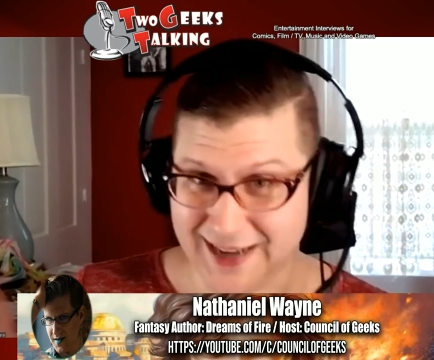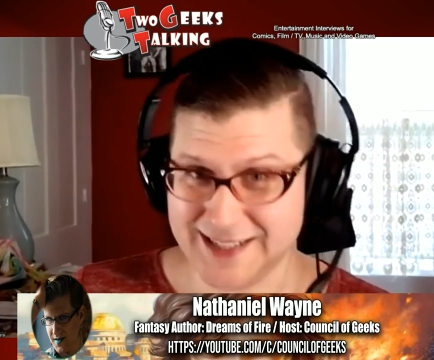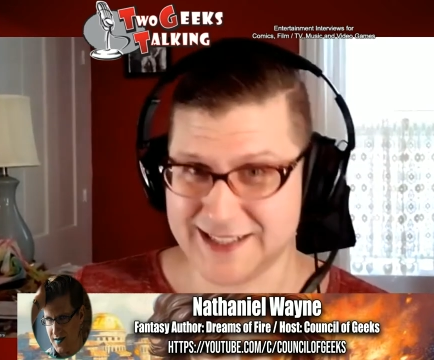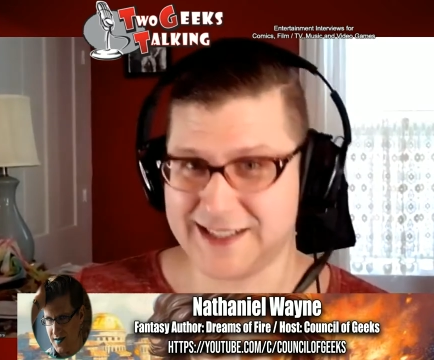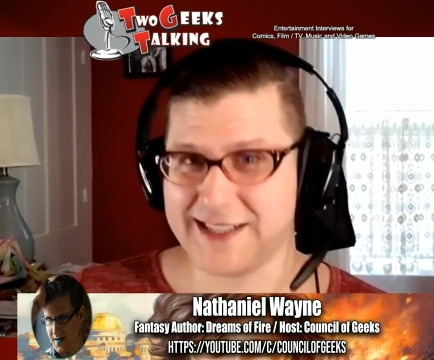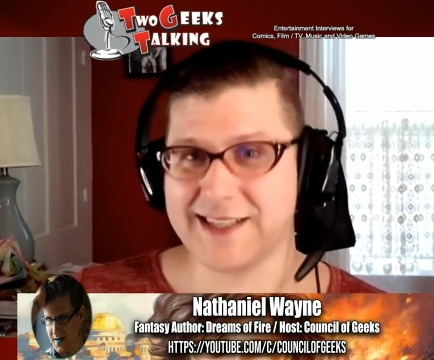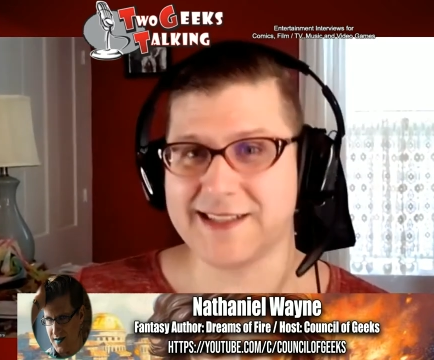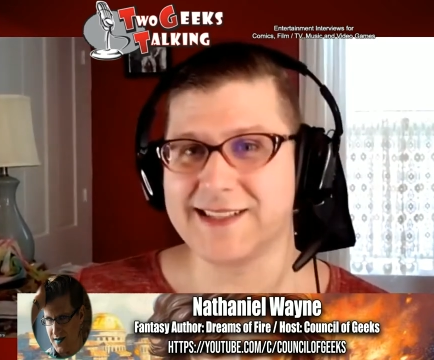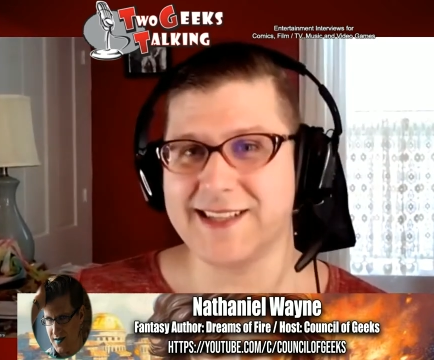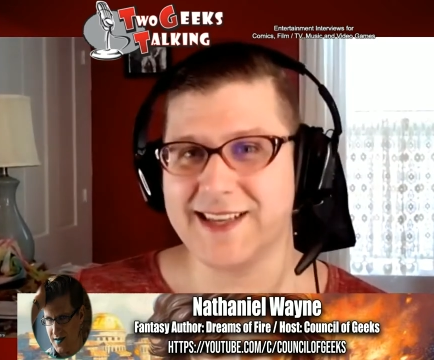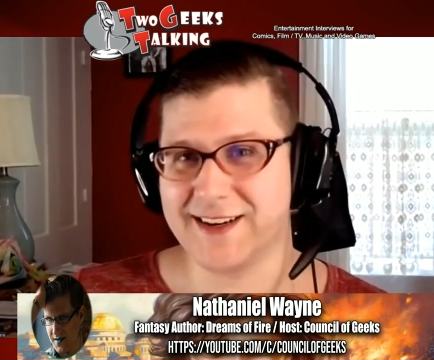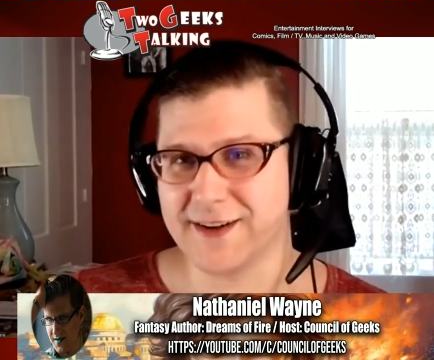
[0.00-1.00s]
Speaker 1: of didn't
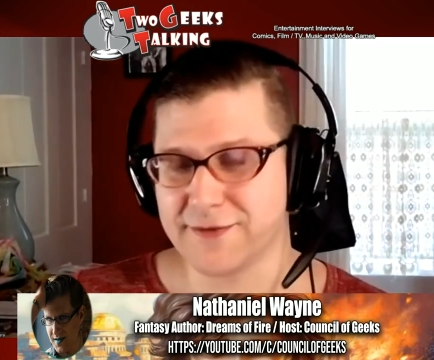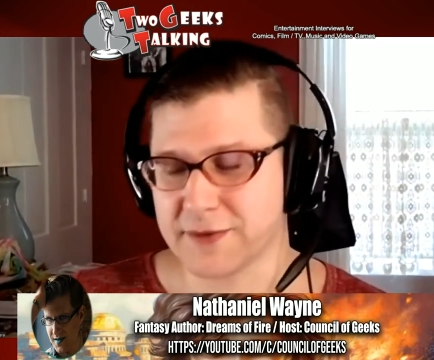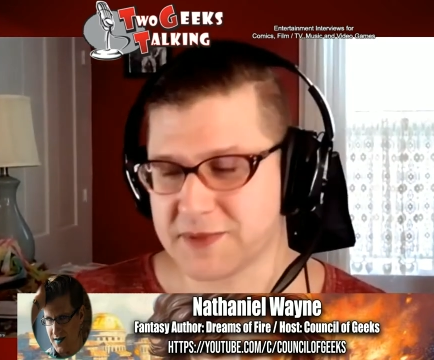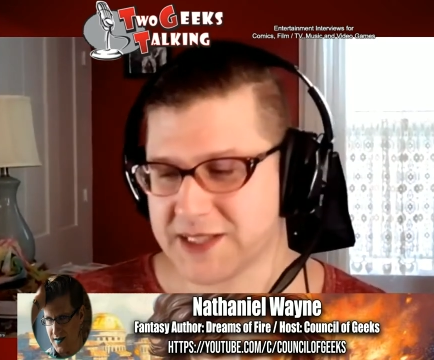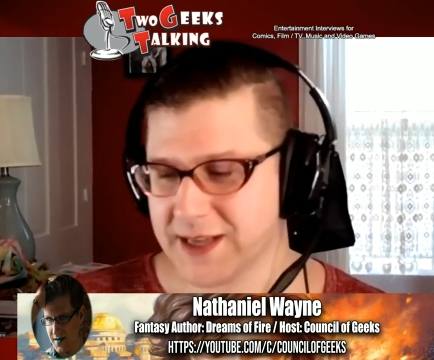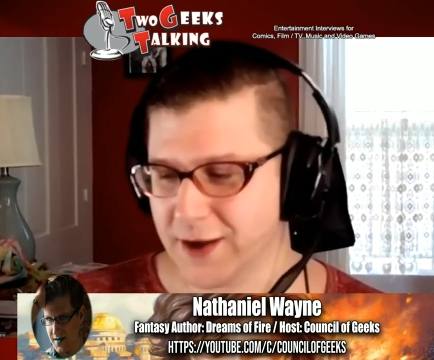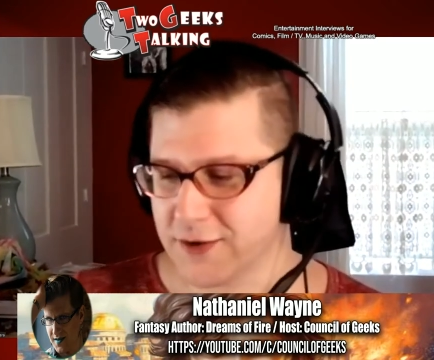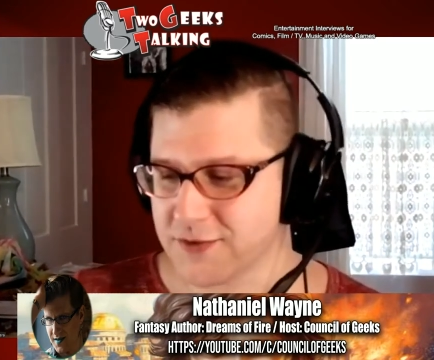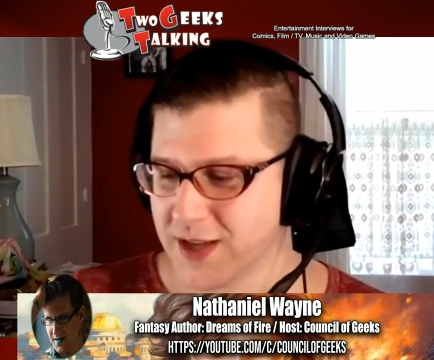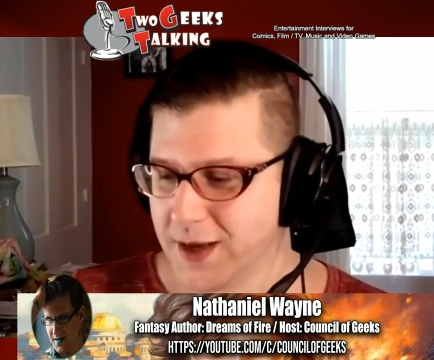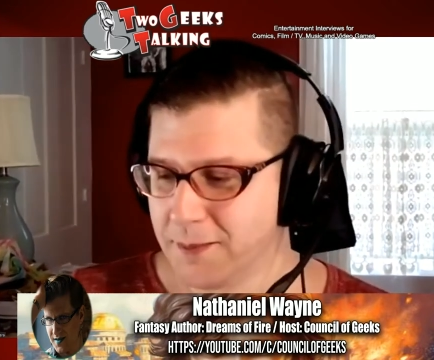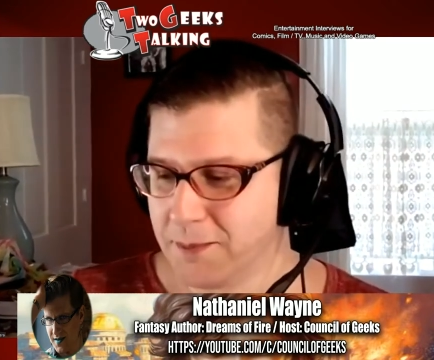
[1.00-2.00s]
in and of themselves
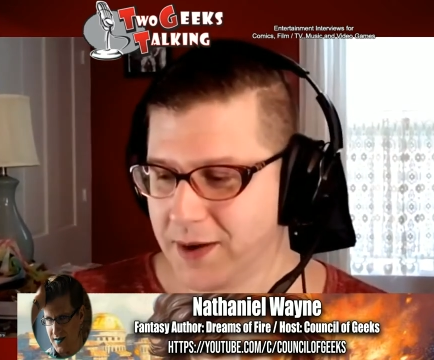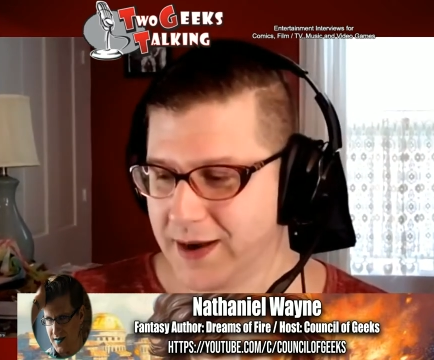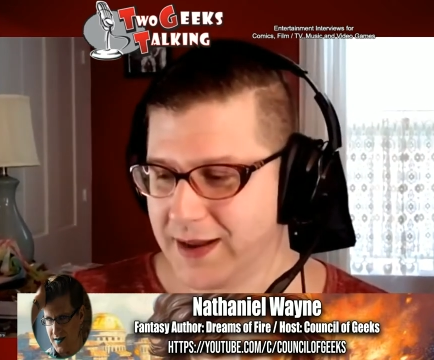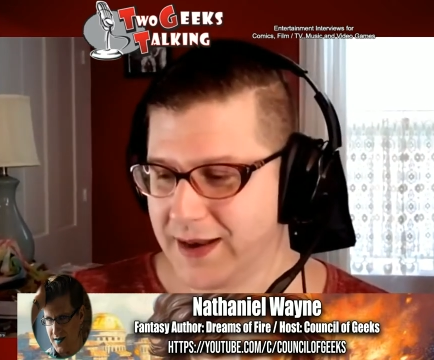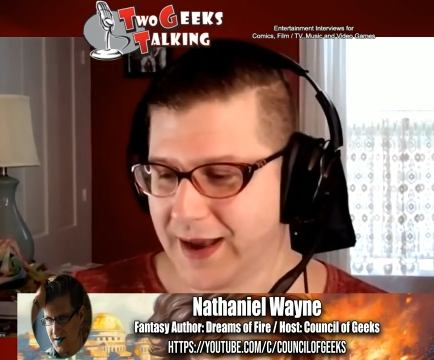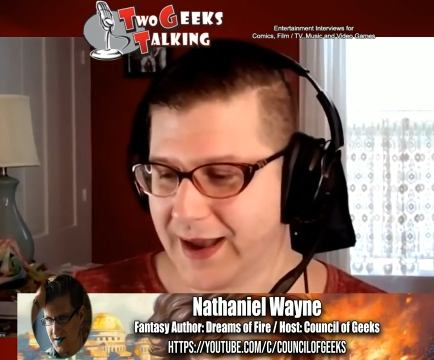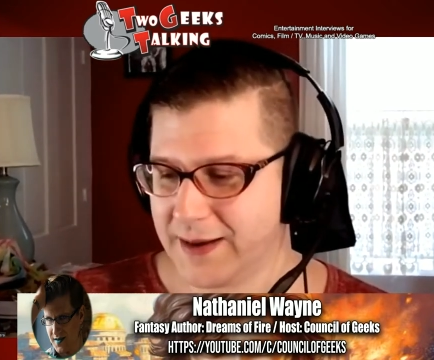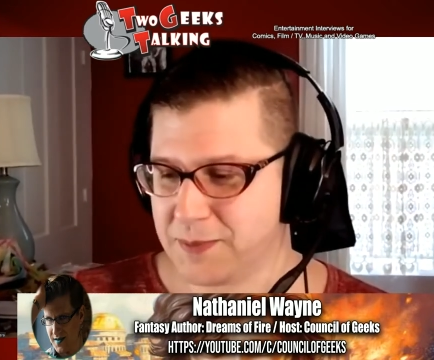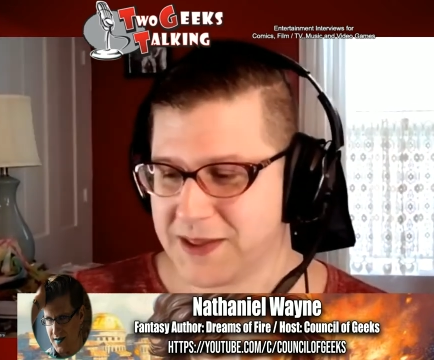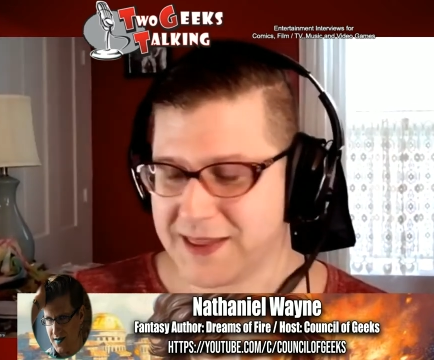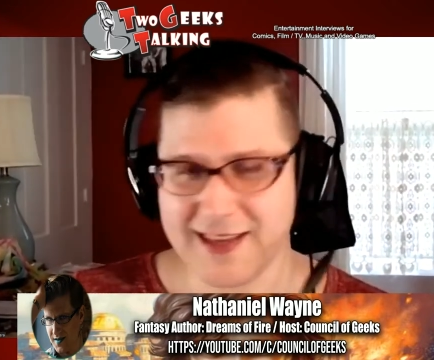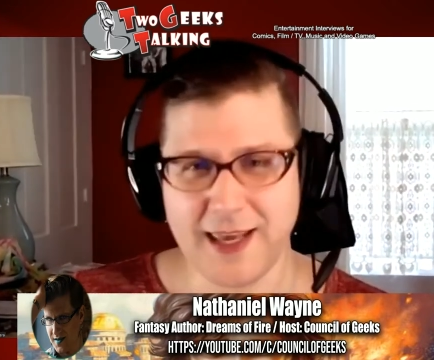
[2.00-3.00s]
but I'd been
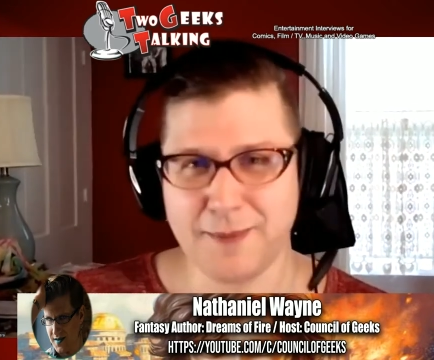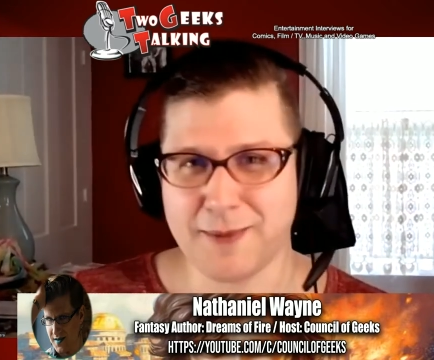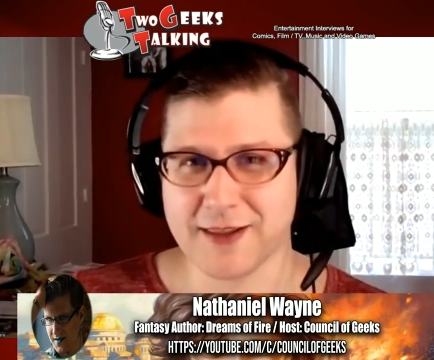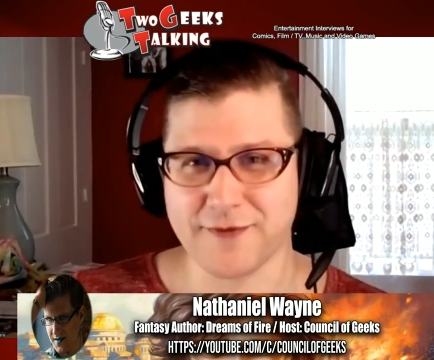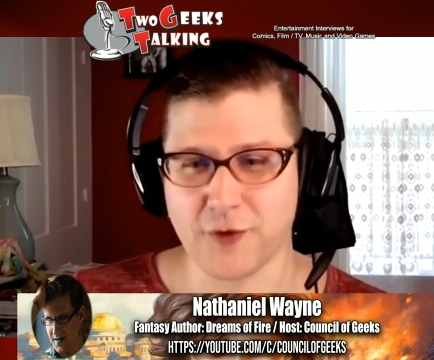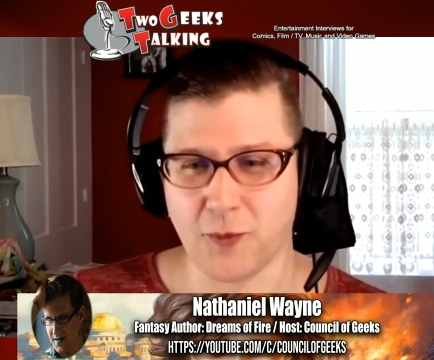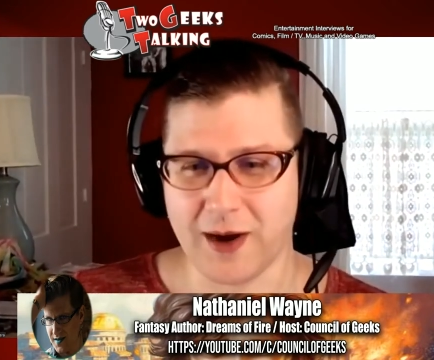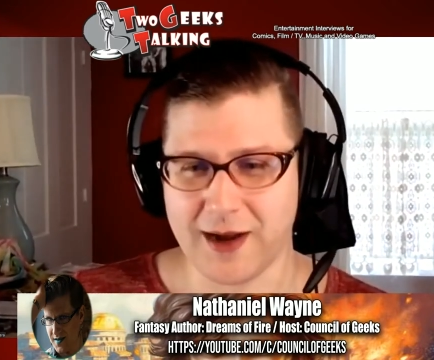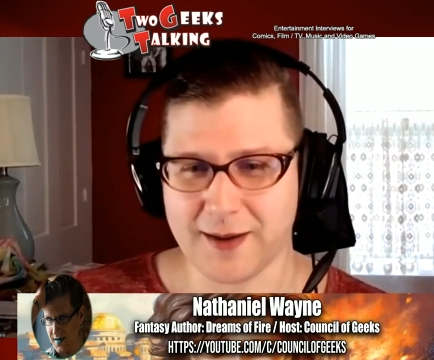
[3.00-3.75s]
thinking about them for a while.